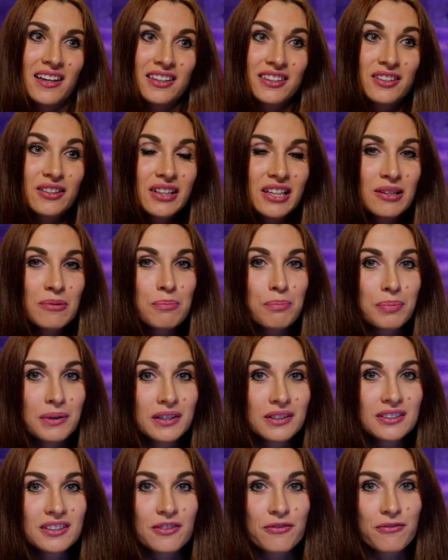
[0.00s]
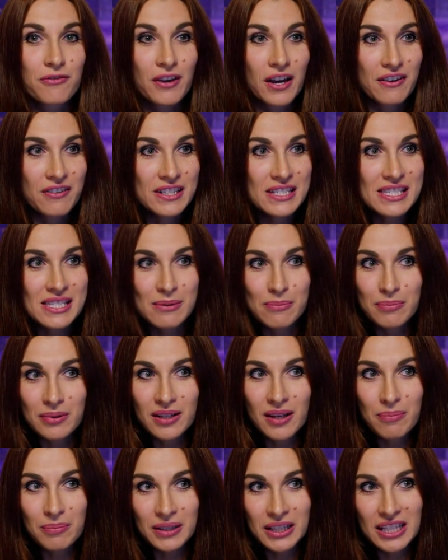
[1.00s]
You can build very simple
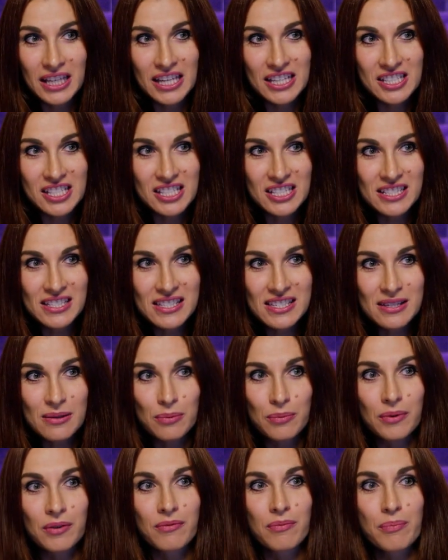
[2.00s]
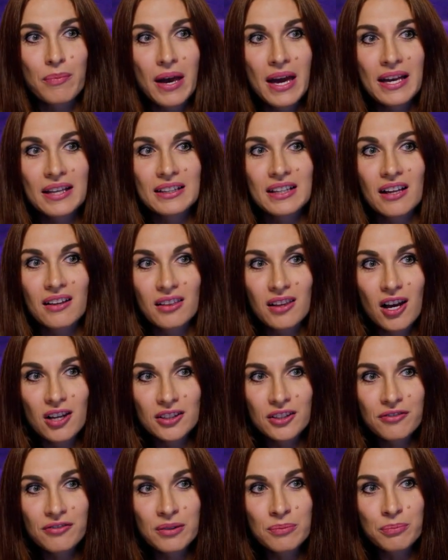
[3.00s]
applications. We've made a lot
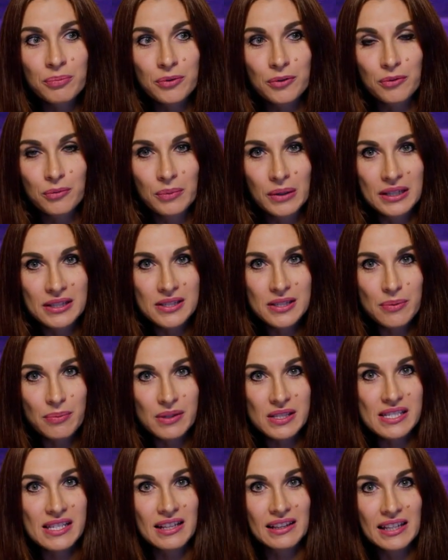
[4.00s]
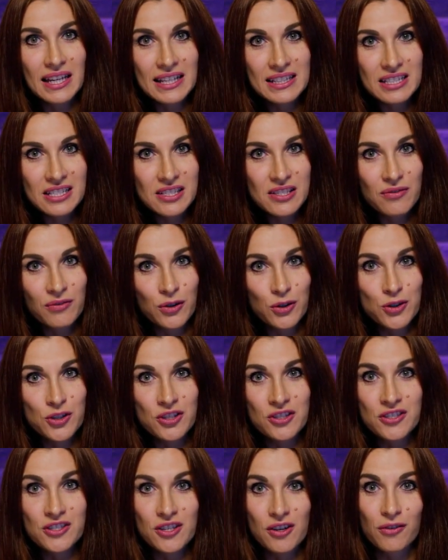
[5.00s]
of improvements with the latest
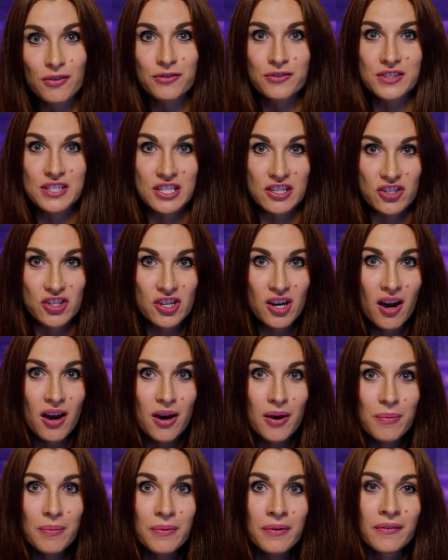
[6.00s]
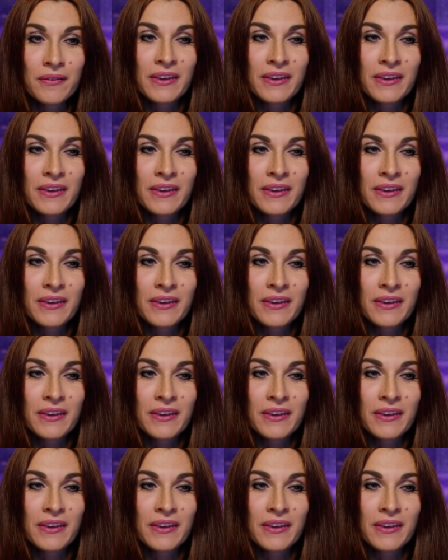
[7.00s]
versions of C Sharp.